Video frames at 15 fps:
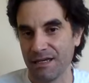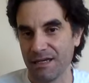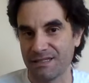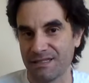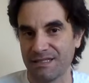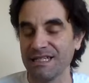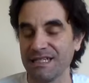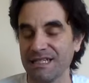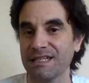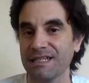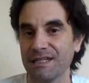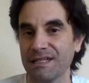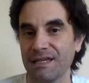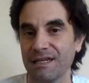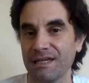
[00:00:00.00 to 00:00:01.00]
a
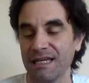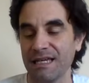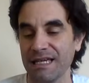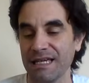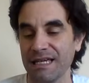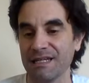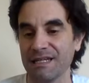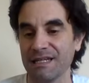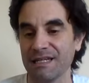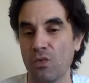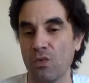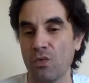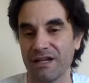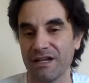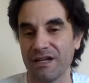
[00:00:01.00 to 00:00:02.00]
scene in
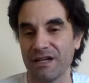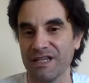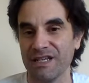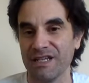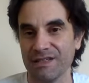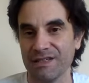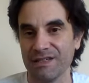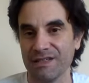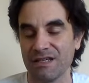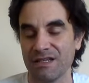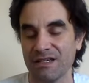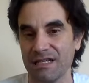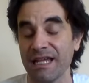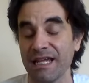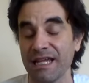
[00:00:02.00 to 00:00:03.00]
one of these
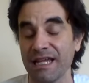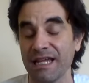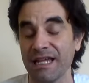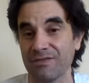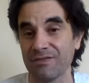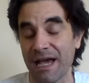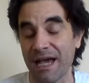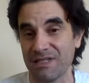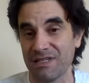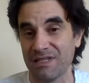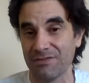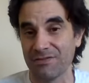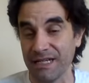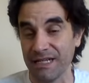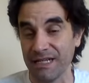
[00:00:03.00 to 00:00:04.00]
native
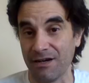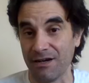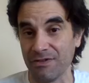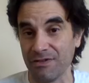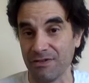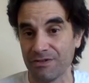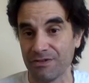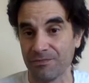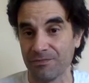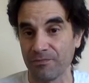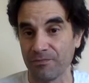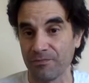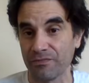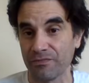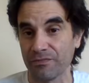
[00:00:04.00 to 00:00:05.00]
captivity novels.
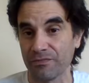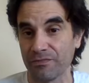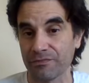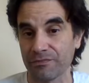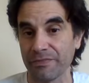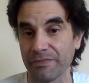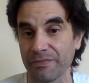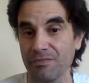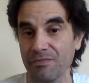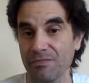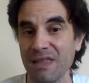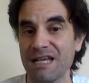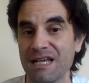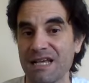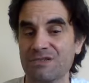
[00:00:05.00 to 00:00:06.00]

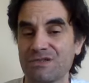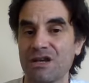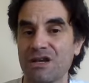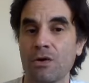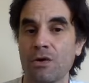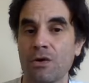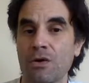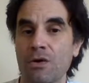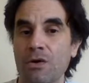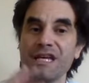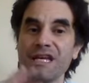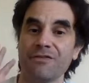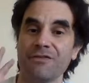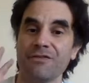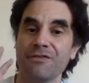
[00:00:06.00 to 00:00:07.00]
And so
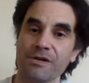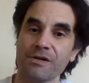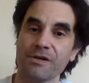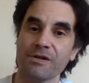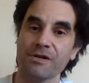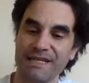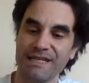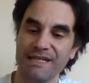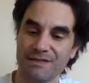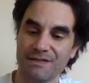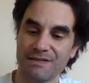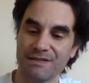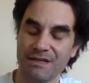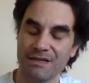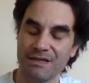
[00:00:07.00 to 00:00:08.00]
if
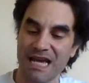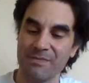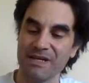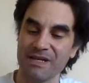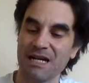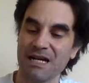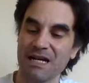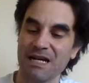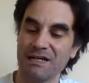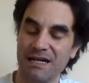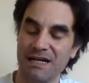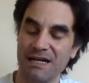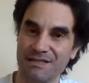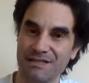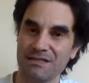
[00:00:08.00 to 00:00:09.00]
Europeans had become
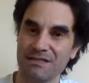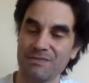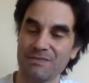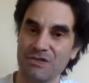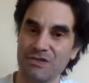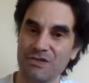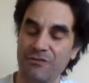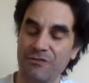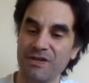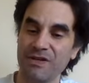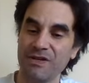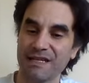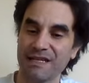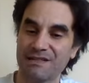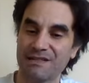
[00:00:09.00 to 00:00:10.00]
accustomed to
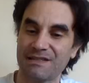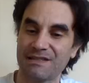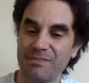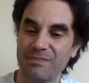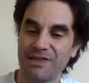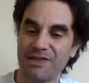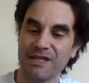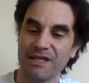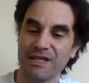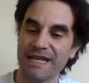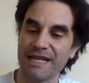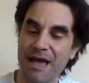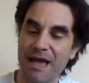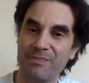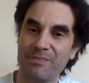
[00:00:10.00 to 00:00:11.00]
feeling sympathy
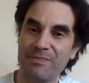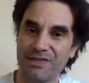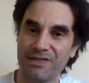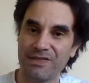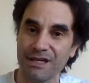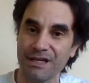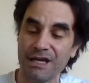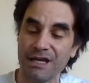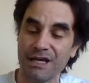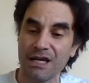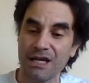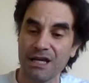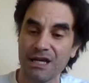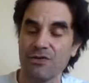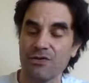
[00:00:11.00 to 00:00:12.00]
and empathy
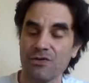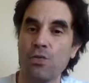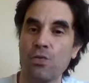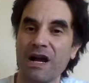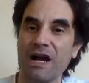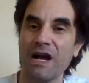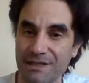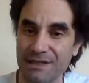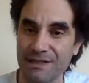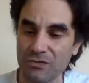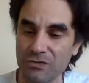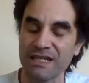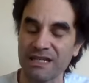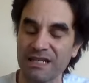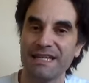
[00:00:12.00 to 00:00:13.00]
for the whites
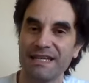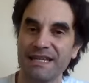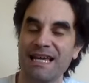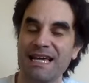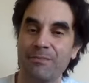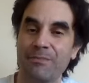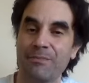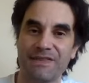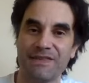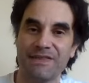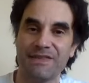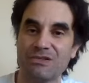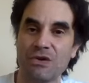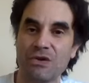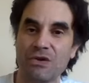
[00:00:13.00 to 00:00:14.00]
who'd been kidnapped by
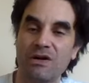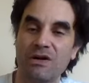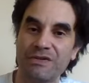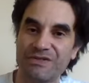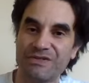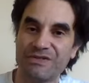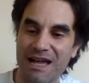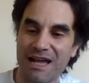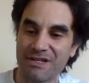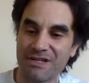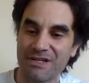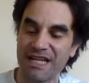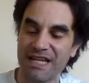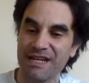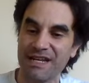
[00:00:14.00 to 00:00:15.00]
these so-called
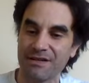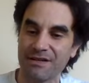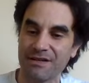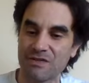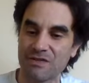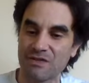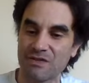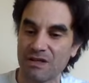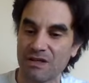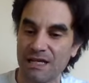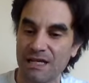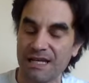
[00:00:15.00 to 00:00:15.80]
savage natives,